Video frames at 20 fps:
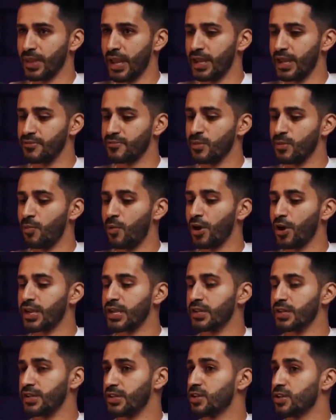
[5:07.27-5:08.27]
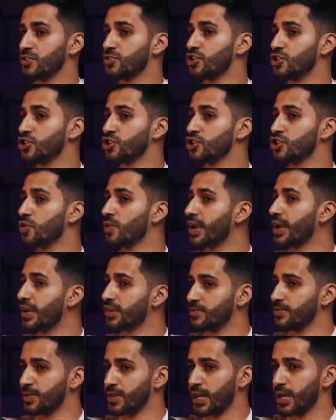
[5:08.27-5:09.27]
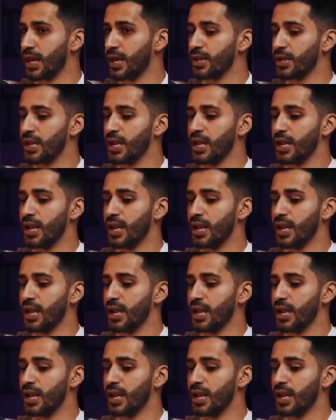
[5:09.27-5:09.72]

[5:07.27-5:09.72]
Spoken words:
And if the market doesn't showcase me that,